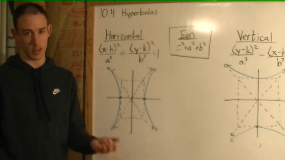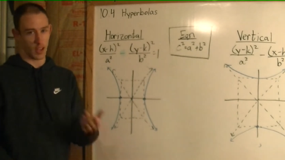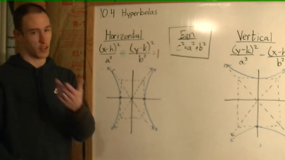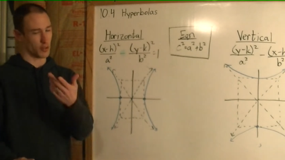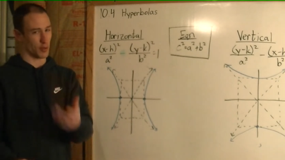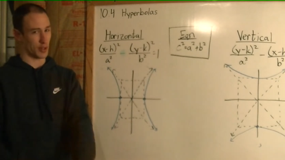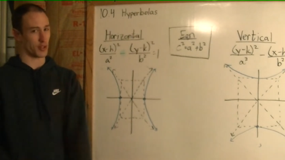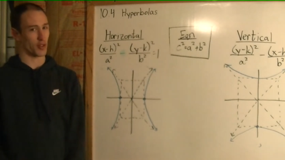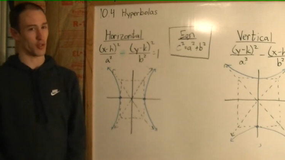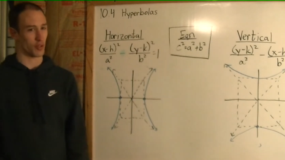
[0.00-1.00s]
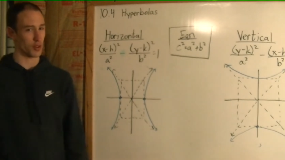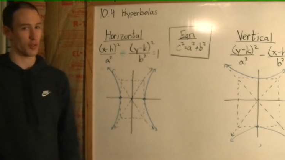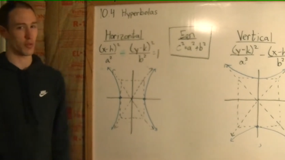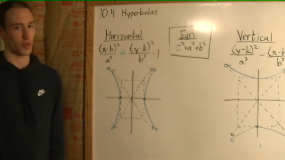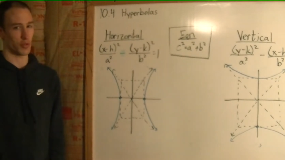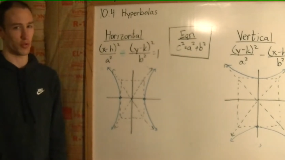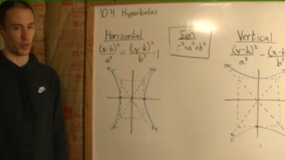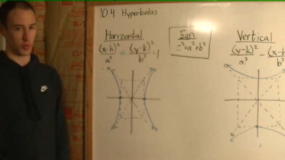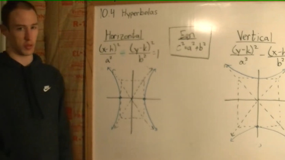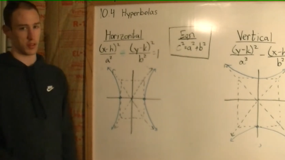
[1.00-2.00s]
So make sure you're looking over those
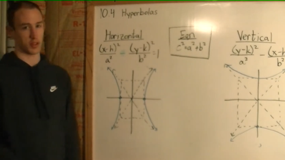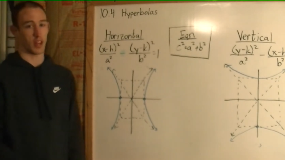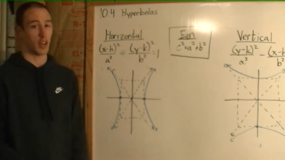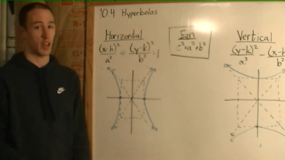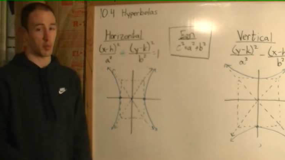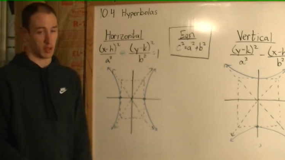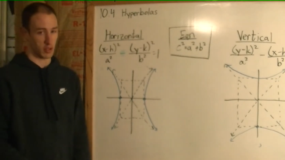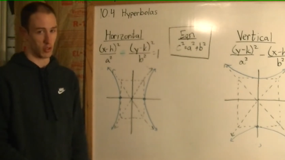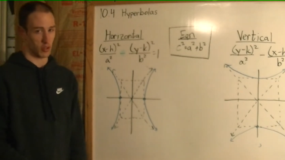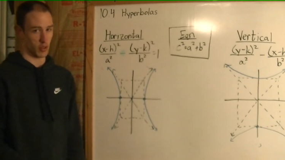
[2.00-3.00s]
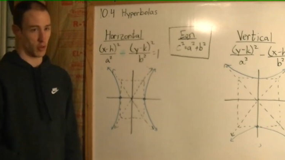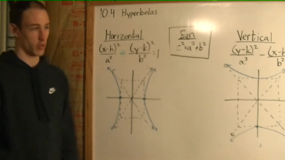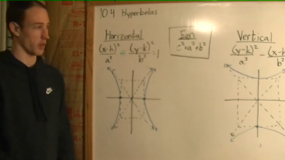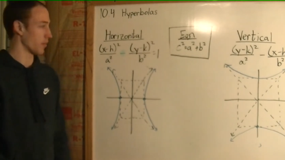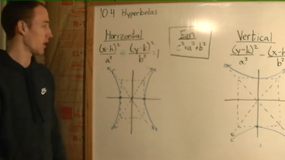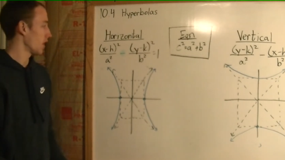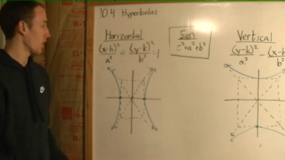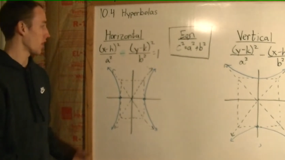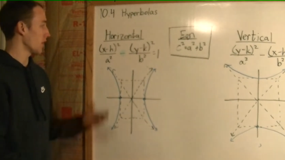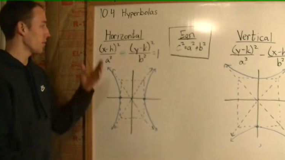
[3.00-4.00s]
formulas and make sure you know them. Okay?